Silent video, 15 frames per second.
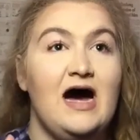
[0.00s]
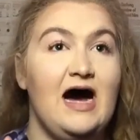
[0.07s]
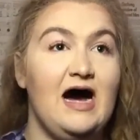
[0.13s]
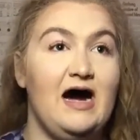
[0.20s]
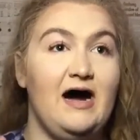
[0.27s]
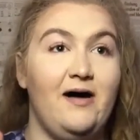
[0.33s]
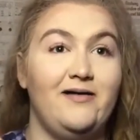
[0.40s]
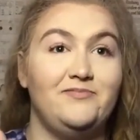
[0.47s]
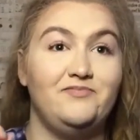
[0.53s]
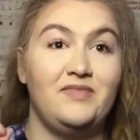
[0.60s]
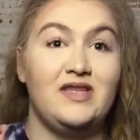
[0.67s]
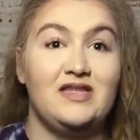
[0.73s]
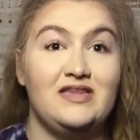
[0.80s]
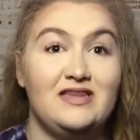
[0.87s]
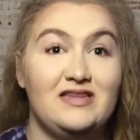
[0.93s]
um,
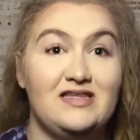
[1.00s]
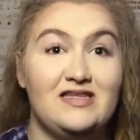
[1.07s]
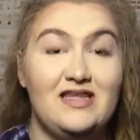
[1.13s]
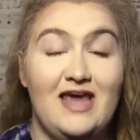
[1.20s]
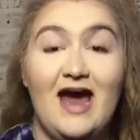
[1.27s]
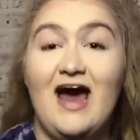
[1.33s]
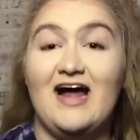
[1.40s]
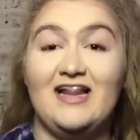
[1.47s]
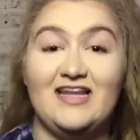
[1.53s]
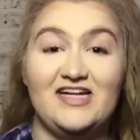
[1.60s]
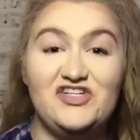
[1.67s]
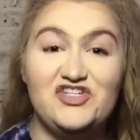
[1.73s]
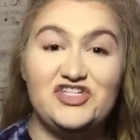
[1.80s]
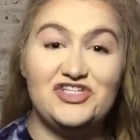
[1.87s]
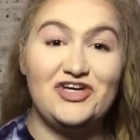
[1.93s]
yeah,
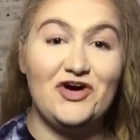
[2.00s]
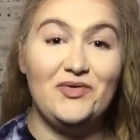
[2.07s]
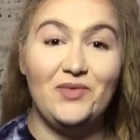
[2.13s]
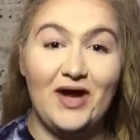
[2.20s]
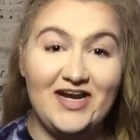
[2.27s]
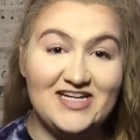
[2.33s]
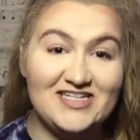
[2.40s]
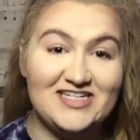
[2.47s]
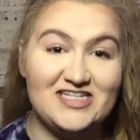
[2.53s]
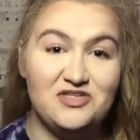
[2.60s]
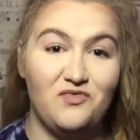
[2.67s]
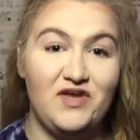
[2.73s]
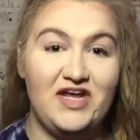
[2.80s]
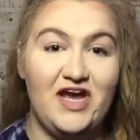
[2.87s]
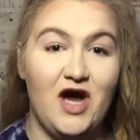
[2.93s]
let's just go right into this
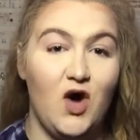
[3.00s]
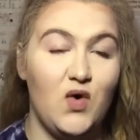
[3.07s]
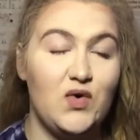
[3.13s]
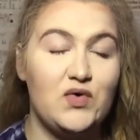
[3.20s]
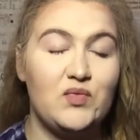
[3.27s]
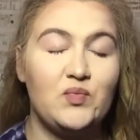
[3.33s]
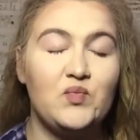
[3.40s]
video.